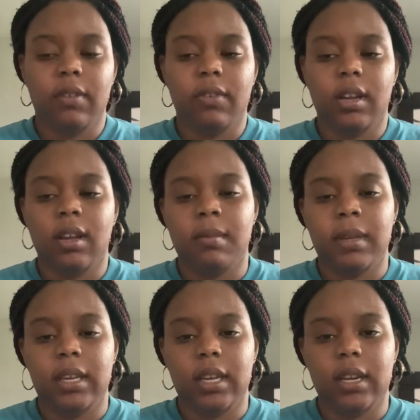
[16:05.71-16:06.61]
for
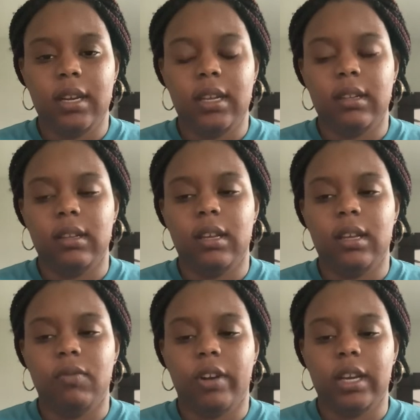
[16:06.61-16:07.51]
coming here
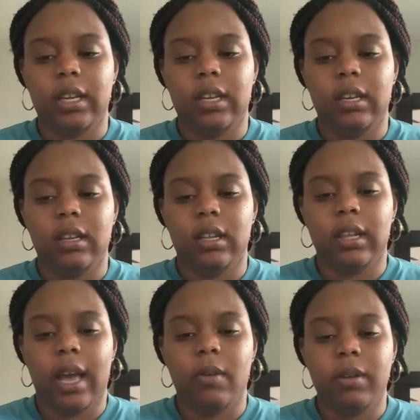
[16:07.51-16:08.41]
and
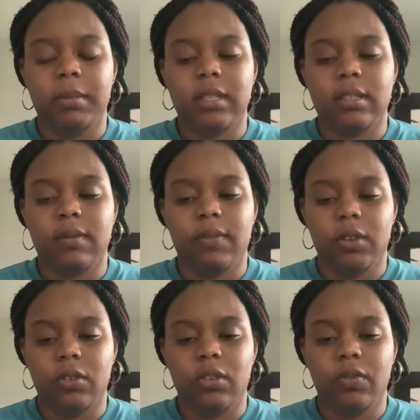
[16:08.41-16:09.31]
allowing me to
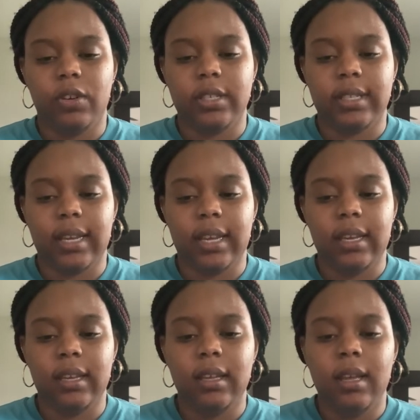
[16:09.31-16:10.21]
feel you for a
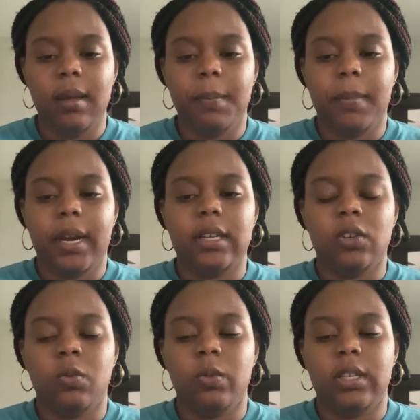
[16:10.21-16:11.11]
second, but I
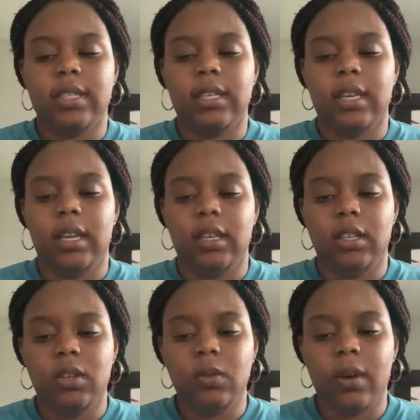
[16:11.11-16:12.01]
don't want to sit in
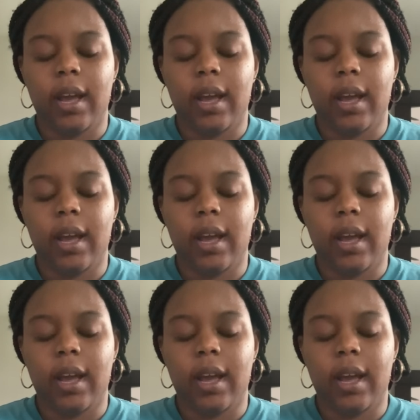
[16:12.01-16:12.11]
you.